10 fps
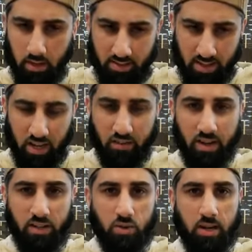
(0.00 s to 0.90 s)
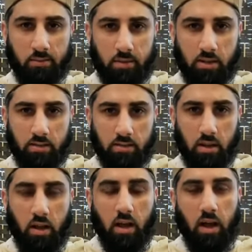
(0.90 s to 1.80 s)
sacrifice your camels
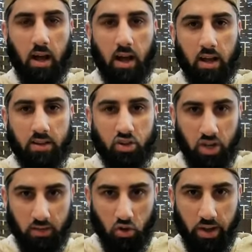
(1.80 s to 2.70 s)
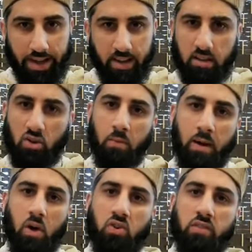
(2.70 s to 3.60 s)
and shave your heads and come
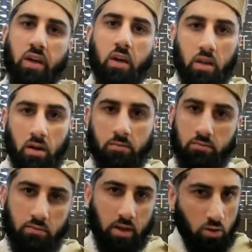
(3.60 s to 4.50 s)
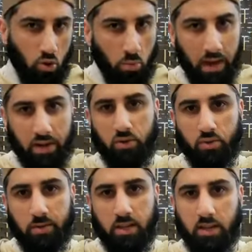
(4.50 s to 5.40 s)
out of Ihram and go back to
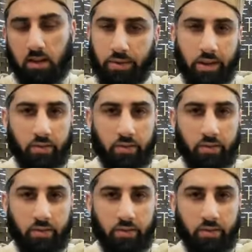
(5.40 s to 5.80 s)
Medina.